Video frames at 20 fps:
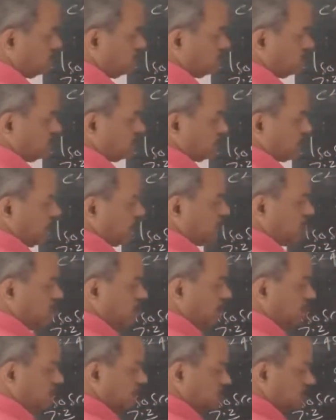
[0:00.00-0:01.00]
side
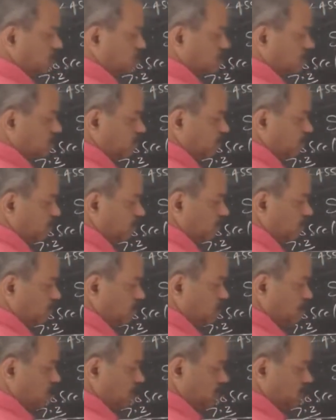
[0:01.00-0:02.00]
opposite to
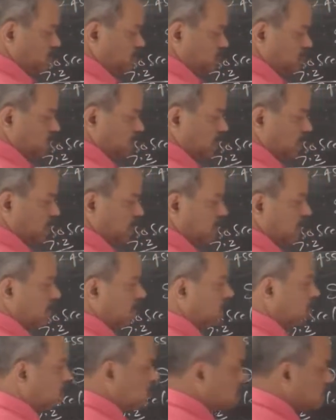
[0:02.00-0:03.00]
this 90?
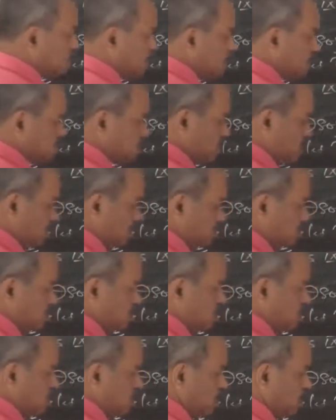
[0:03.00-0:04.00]
This one.
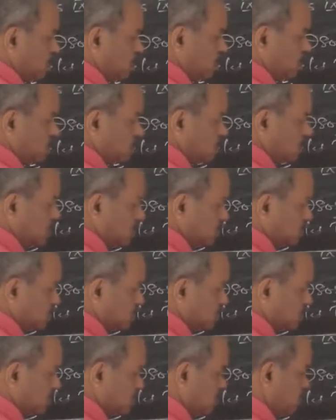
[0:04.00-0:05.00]
So, this since